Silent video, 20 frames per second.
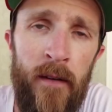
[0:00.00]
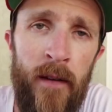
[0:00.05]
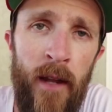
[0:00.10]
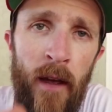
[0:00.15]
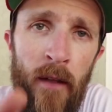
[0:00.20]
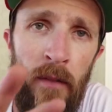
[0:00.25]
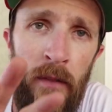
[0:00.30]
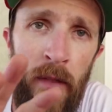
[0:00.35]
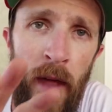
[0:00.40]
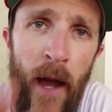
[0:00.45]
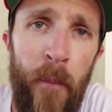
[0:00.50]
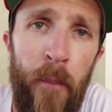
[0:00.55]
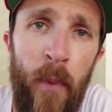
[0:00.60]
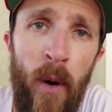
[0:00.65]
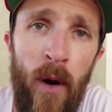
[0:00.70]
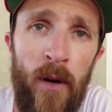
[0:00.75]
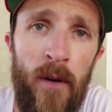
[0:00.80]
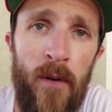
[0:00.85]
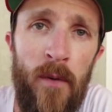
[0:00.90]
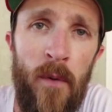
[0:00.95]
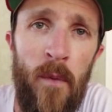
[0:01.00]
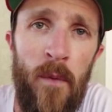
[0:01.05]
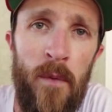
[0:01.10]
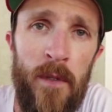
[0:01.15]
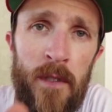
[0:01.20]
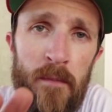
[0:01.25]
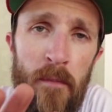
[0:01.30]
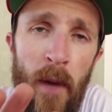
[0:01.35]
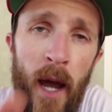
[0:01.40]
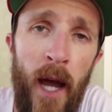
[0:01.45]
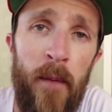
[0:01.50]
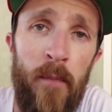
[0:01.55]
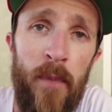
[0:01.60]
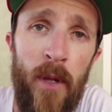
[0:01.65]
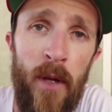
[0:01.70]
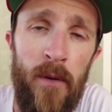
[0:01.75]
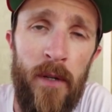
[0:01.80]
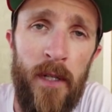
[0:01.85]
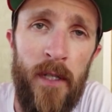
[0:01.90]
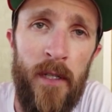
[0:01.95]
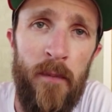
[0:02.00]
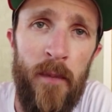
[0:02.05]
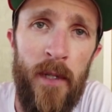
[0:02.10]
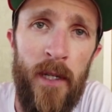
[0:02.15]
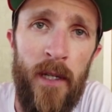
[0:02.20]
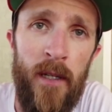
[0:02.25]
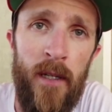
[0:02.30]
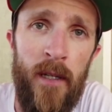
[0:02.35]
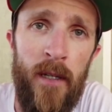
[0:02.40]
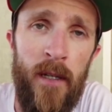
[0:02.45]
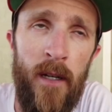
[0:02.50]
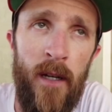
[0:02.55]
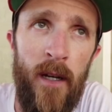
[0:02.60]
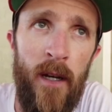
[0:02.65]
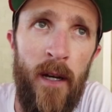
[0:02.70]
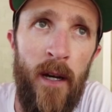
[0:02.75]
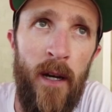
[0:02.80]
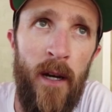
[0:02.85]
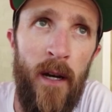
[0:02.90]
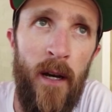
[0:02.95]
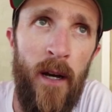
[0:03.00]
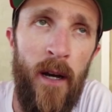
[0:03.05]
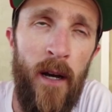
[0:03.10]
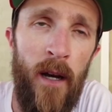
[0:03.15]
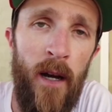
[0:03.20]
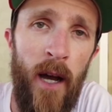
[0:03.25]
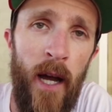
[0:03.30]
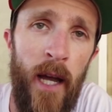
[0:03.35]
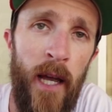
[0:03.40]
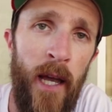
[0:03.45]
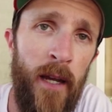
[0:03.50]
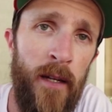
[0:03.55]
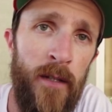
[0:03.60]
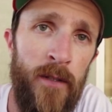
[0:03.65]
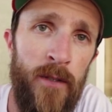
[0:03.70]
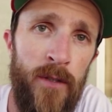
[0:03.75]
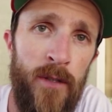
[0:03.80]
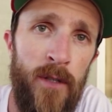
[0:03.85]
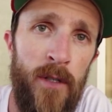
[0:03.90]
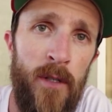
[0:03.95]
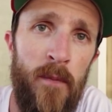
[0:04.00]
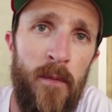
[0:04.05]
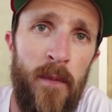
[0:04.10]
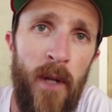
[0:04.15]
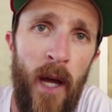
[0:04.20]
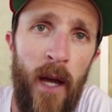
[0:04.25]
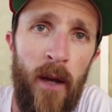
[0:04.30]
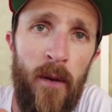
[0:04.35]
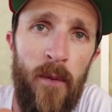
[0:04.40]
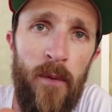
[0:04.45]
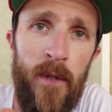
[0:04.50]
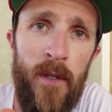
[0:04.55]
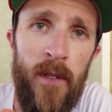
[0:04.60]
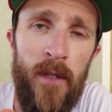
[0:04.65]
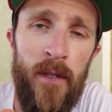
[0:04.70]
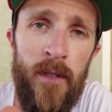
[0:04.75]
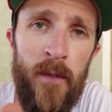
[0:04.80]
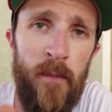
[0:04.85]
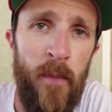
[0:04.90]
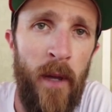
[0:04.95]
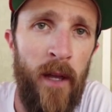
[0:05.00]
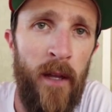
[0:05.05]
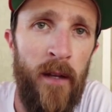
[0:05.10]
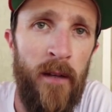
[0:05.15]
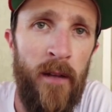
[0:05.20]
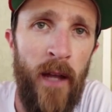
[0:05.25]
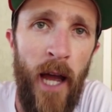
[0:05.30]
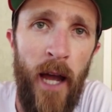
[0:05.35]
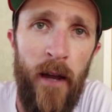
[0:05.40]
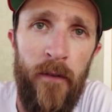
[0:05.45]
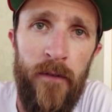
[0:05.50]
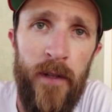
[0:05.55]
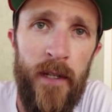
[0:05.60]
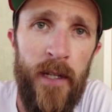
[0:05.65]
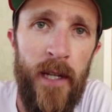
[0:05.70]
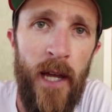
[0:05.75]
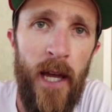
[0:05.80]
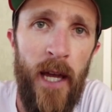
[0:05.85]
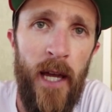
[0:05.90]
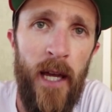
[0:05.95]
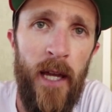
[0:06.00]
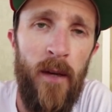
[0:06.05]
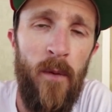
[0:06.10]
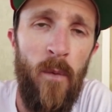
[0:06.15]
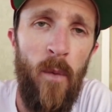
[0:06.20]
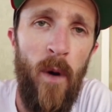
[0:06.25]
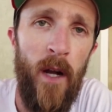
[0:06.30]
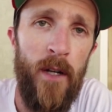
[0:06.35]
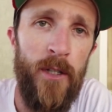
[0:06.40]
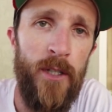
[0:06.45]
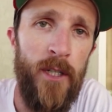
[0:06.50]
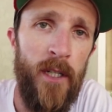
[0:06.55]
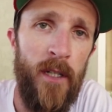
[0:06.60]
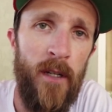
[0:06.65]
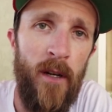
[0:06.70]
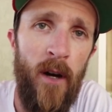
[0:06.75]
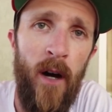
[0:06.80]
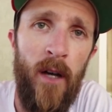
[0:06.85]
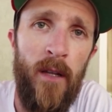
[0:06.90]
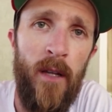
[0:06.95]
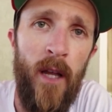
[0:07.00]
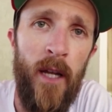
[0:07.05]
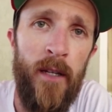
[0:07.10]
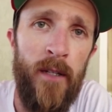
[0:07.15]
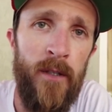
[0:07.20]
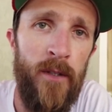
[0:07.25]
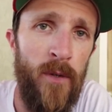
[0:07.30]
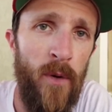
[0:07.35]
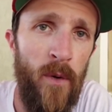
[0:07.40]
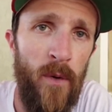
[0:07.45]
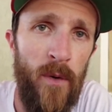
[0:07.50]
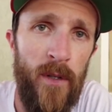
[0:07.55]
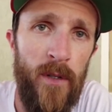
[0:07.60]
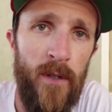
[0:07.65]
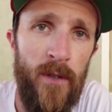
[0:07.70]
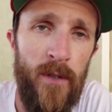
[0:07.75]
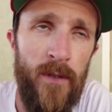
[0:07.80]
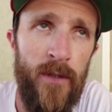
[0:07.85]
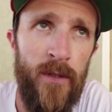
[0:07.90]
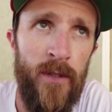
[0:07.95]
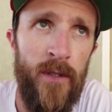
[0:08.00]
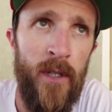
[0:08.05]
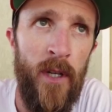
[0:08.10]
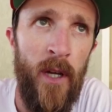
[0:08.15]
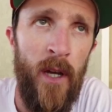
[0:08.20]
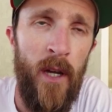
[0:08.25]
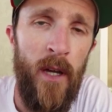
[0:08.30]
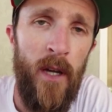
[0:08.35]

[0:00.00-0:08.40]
Now that part was mind-blowing to me. I had assumed I would spend half the day watching online tutorials